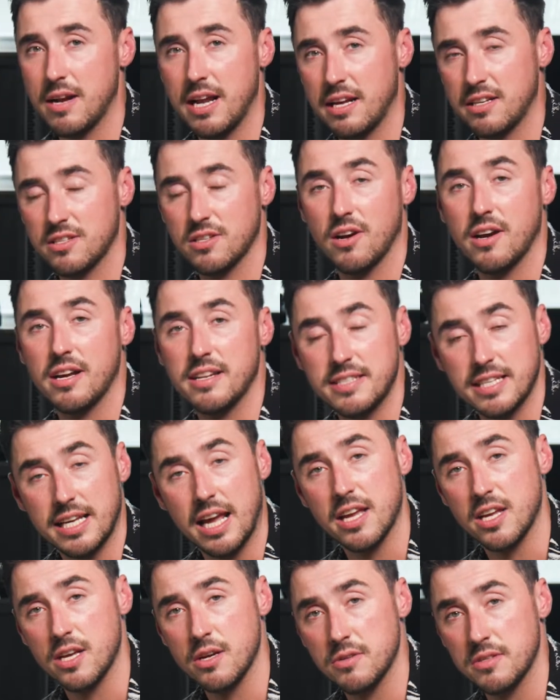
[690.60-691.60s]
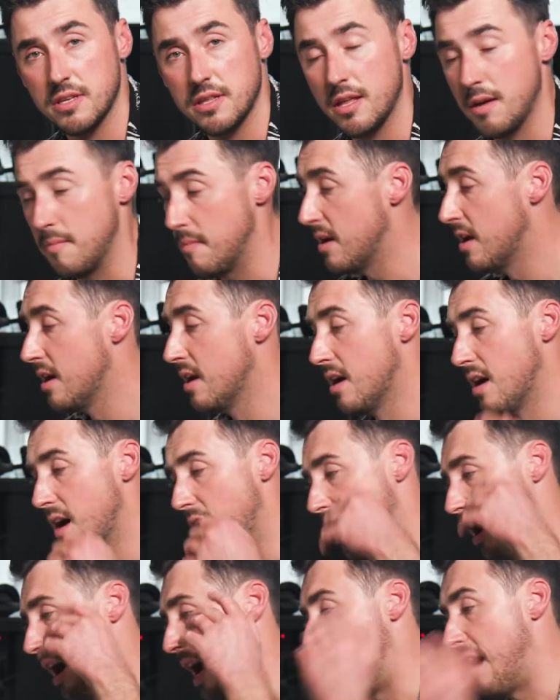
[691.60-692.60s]
excited to get using them.
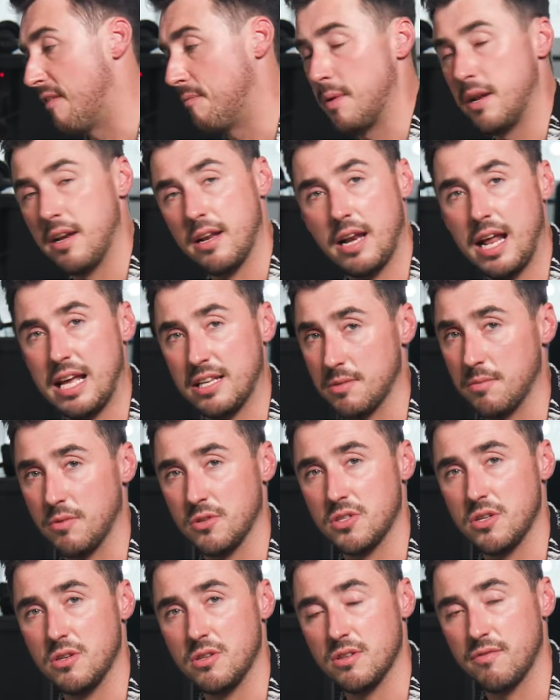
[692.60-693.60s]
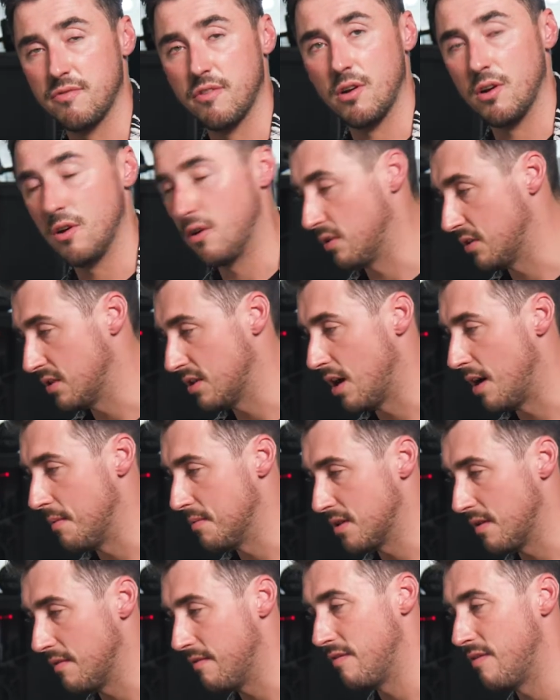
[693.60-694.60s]
I have been an Atomos user for a long time,
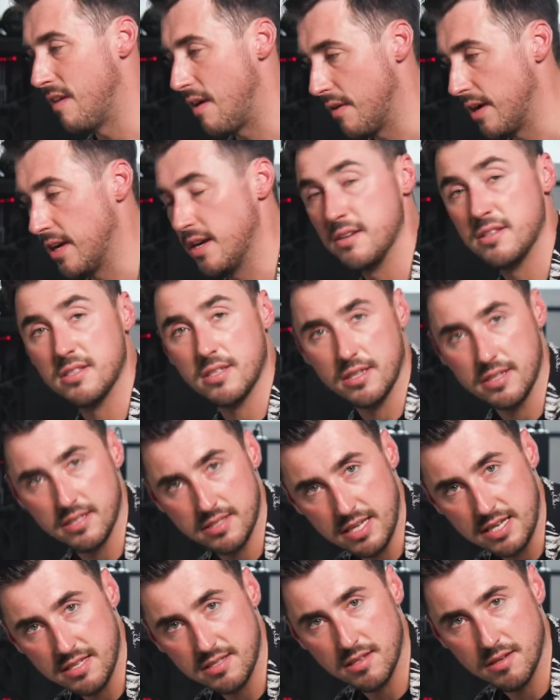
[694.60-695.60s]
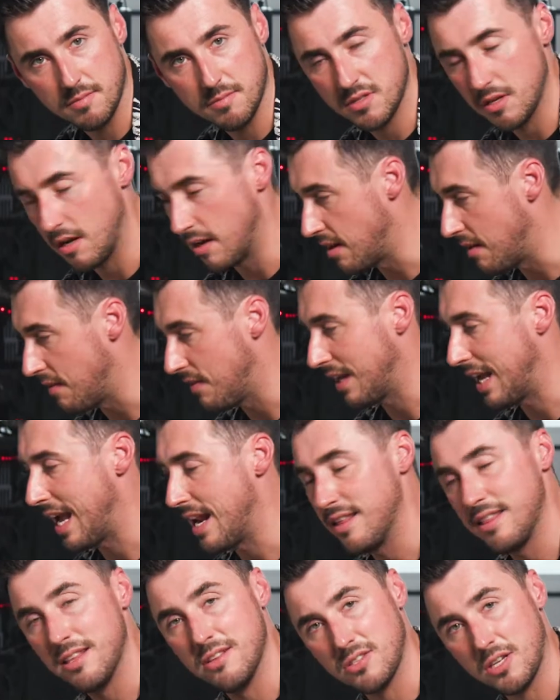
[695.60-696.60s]
so I'm very used to the system. So I don't think
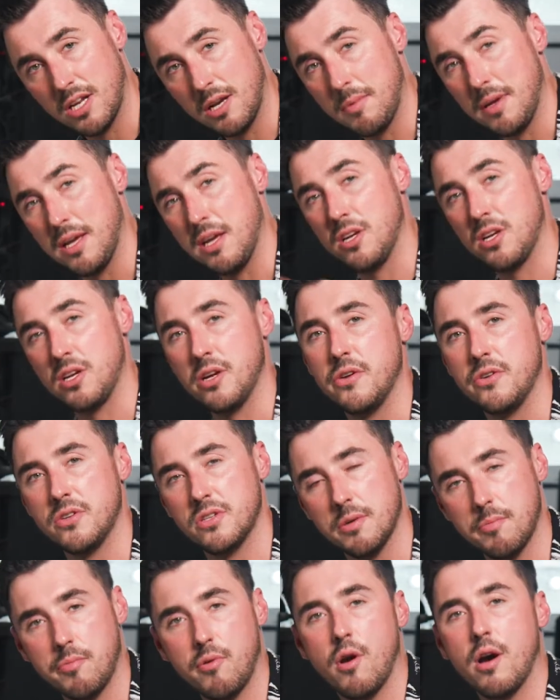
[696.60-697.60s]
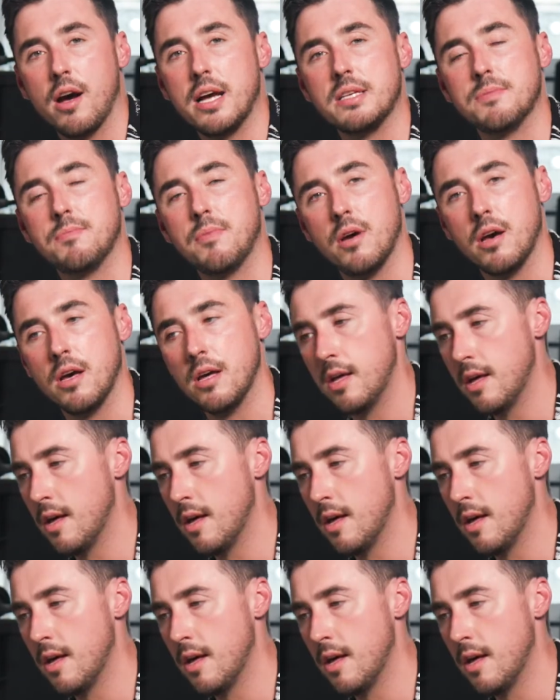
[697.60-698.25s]
anything's going to be a huge surprise, but